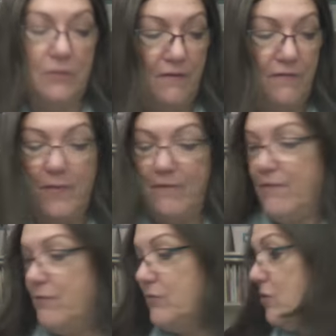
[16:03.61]
Sorry for my
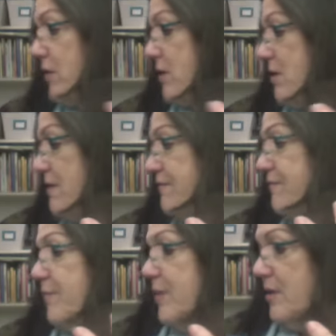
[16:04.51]
phone going off.
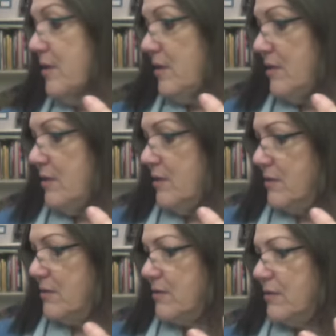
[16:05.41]

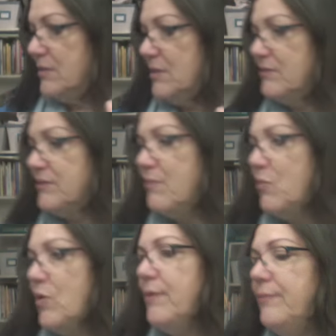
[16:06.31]
It's here
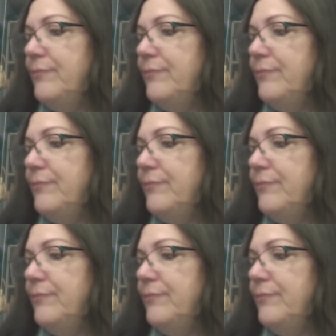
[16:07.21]
somewhere.